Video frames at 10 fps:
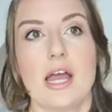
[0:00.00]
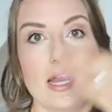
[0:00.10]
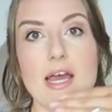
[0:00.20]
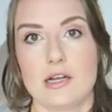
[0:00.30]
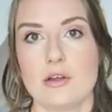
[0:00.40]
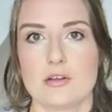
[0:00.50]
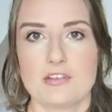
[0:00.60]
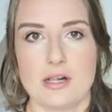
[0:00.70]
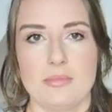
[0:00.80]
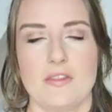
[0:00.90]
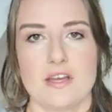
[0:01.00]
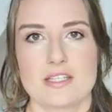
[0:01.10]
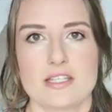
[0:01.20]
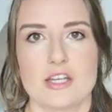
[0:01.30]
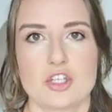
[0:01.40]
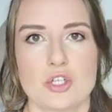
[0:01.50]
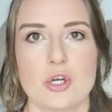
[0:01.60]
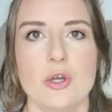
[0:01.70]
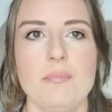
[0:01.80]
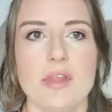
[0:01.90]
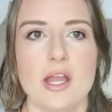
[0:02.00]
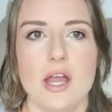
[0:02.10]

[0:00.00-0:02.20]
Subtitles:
and had a lot of help at that stage too.